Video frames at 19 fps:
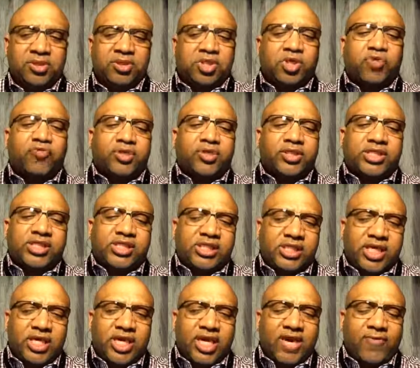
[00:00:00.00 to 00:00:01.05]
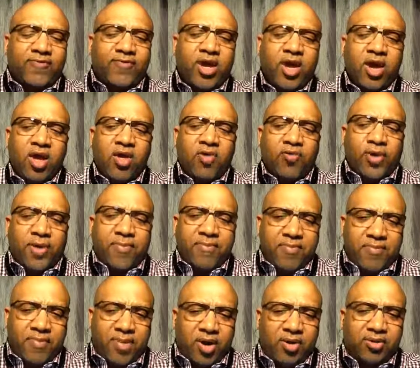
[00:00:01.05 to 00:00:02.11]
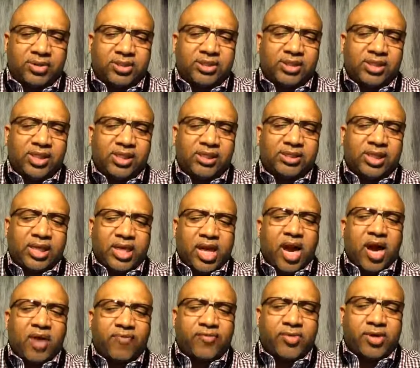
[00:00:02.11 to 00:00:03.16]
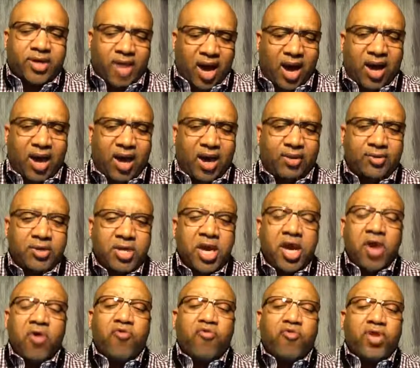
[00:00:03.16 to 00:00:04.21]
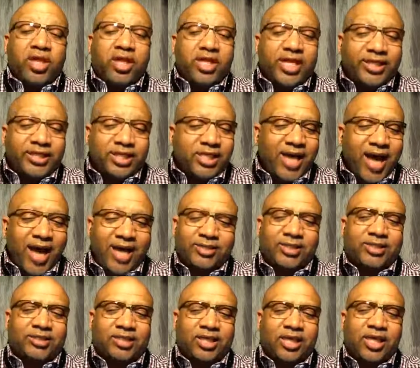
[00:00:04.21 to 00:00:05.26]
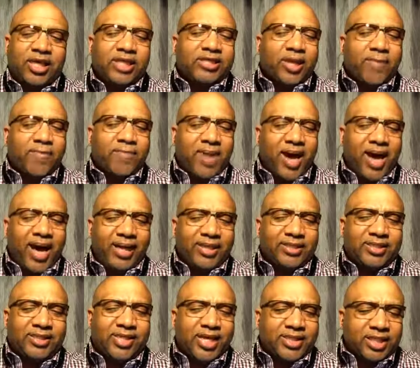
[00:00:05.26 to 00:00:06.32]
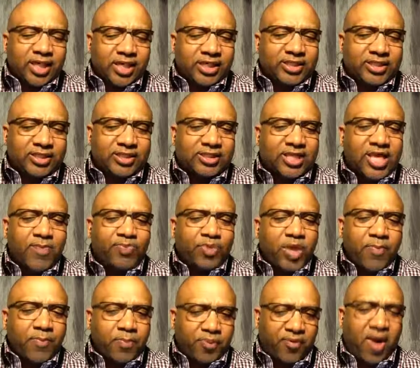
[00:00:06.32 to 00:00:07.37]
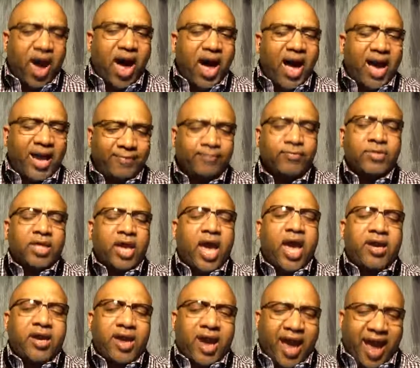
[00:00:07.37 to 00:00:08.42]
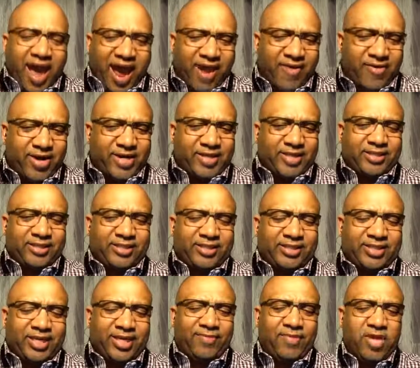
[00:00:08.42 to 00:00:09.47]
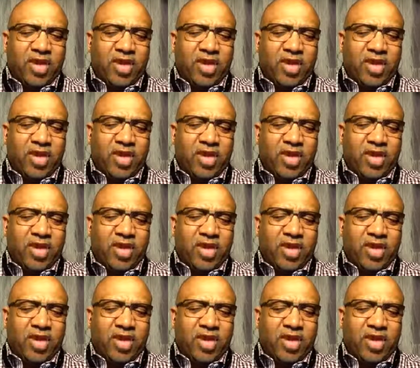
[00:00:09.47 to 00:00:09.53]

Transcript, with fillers: to receive the mercies of God. Religiosity is a mindset that is steeped in pride and arrogancy.